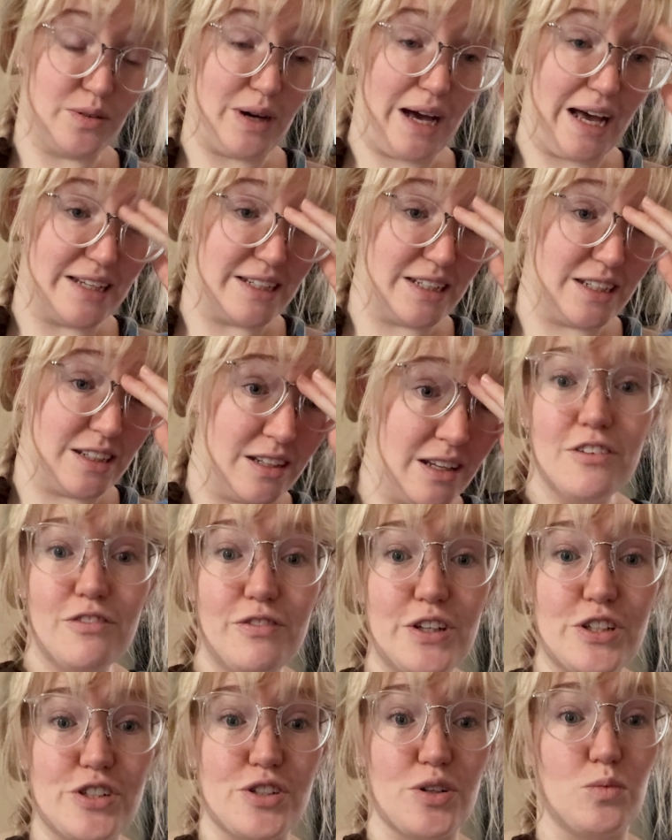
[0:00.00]
add in
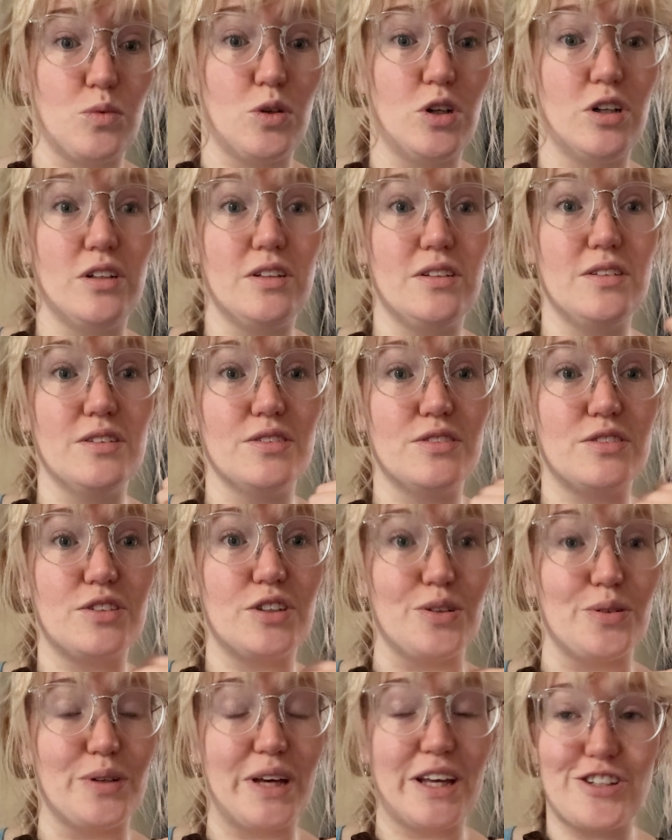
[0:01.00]
feature walls, you
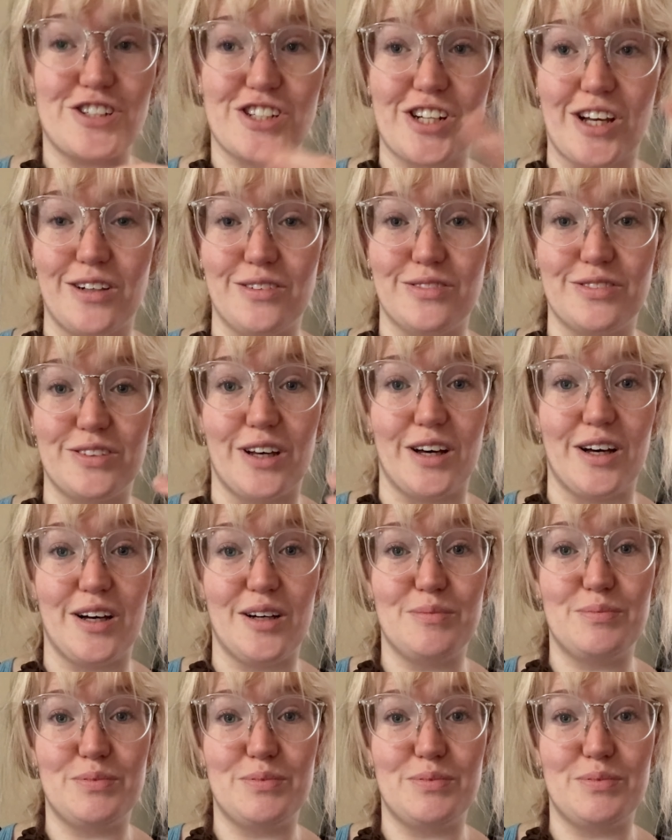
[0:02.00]
know, get shelves up,